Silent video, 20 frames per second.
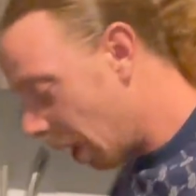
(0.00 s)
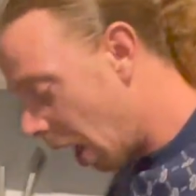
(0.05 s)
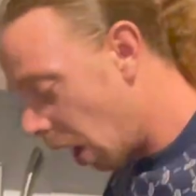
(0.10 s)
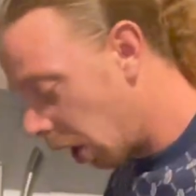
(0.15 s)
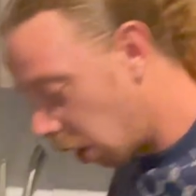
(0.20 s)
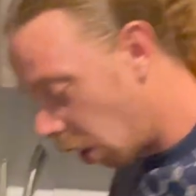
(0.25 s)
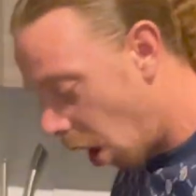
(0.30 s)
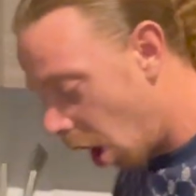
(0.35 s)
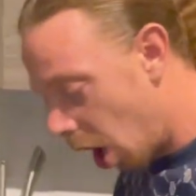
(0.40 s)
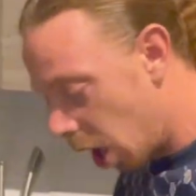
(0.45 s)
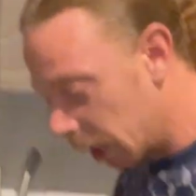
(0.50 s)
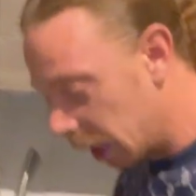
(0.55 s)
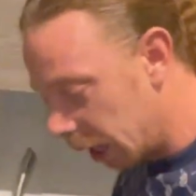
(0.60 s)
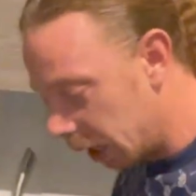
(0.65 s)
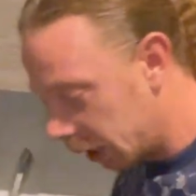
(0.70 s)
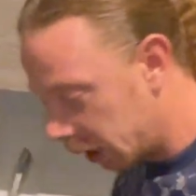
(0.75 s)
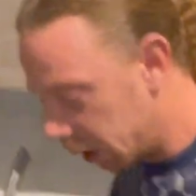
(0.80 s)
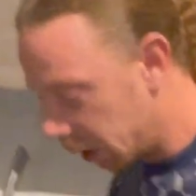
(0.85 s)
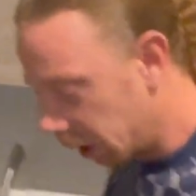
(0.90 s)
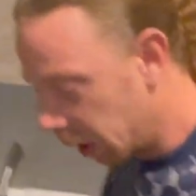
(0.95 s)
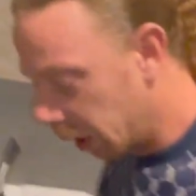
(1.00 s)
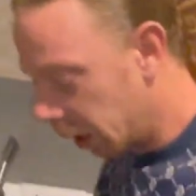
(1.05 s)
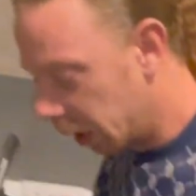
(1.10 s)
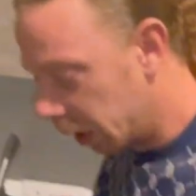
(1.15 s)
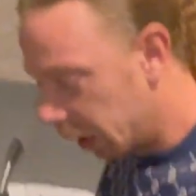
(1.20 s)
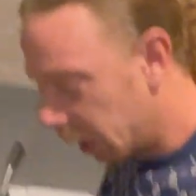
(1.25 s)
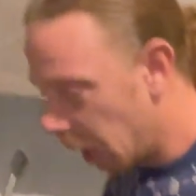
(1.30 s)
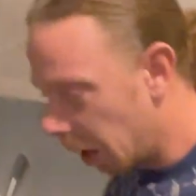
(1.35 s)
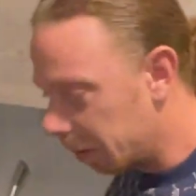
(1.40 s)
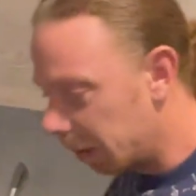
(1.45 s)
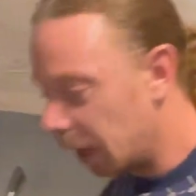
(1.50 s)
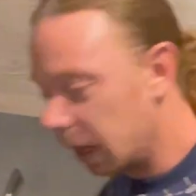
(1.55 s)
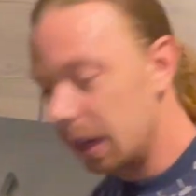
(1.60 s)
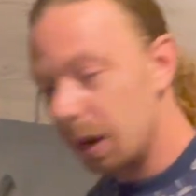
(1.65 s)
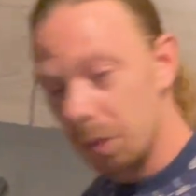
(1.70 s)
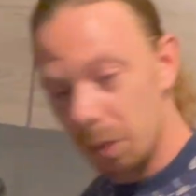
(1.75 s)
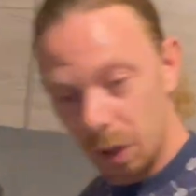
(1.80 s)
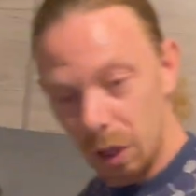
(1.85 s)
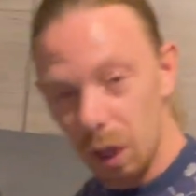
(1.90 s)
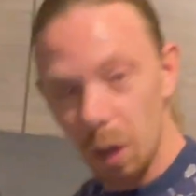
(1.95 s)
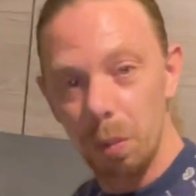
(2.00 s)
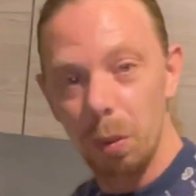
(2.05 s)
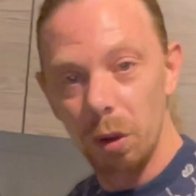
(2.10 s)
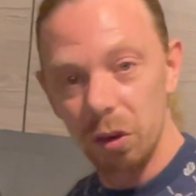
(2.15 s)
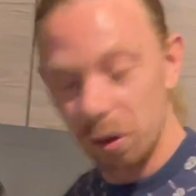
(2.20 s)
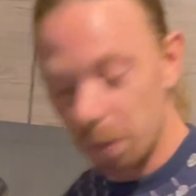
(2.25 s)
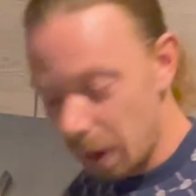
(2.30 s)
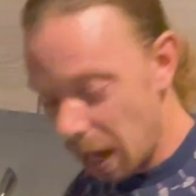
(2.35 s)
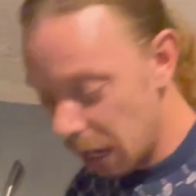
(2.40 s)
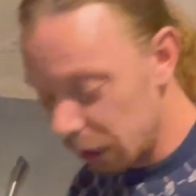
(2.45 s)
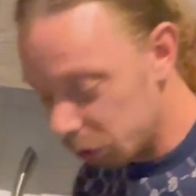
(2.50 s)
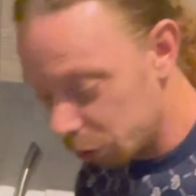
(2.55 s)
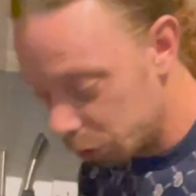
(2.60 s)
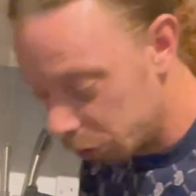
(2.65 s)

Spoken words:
of garlic, you get me? And then we're gonna put some actual